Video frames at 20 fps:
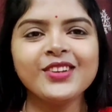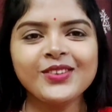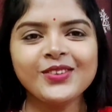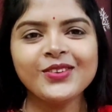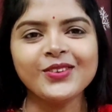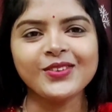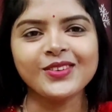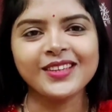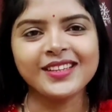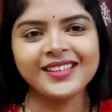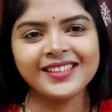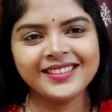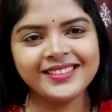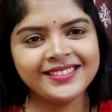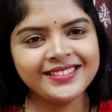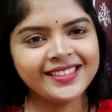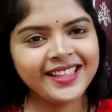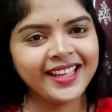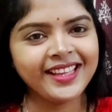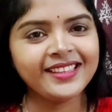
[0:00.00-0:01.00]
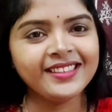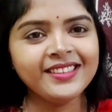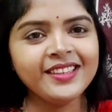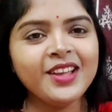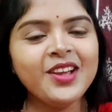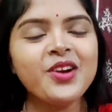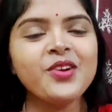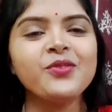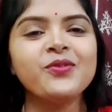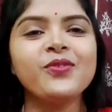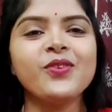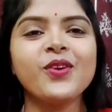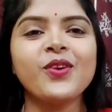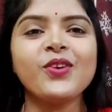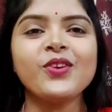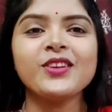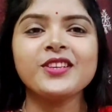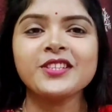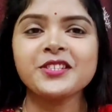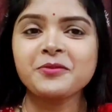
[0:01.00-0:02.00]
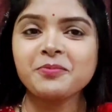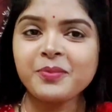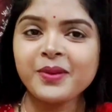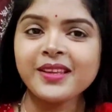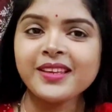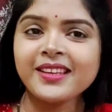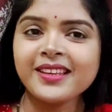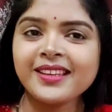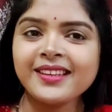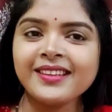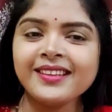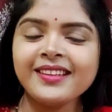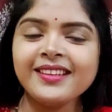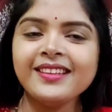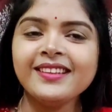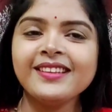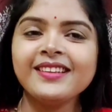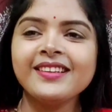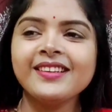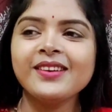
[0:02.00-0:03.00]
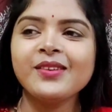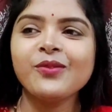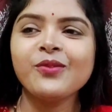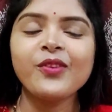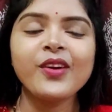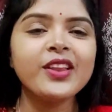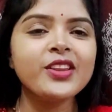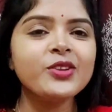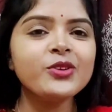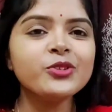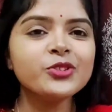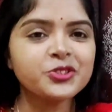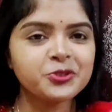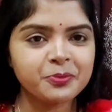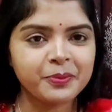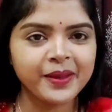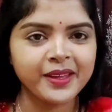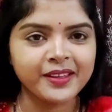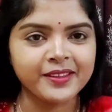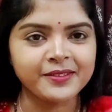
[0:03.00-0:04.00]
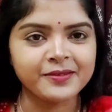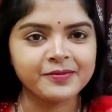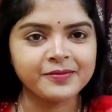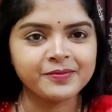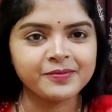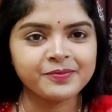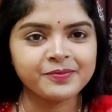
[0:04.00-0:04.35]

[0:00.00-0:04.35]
Look, then for speaking, when you speak,